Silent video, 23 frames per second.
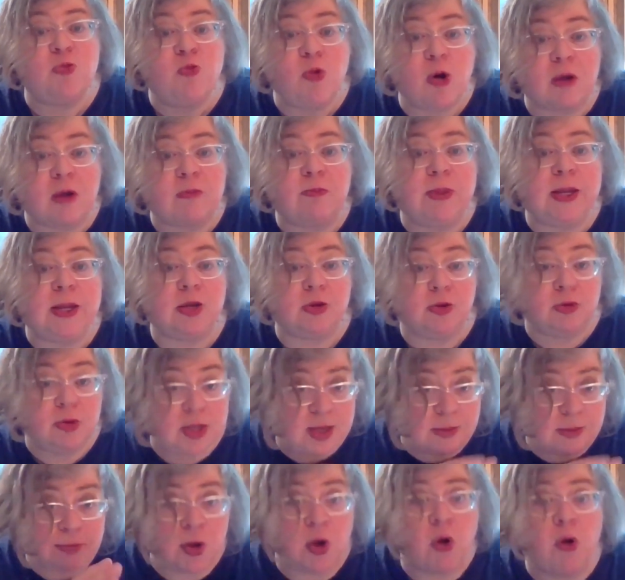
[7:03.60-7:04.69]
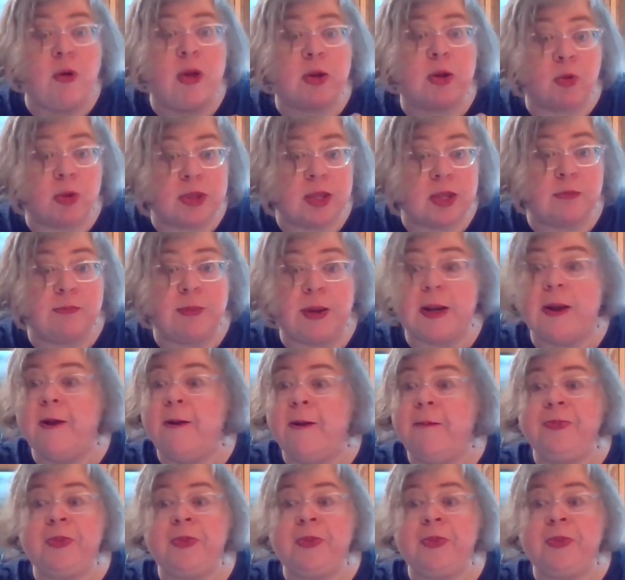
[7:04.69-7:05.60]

wanted me to keep going with it, but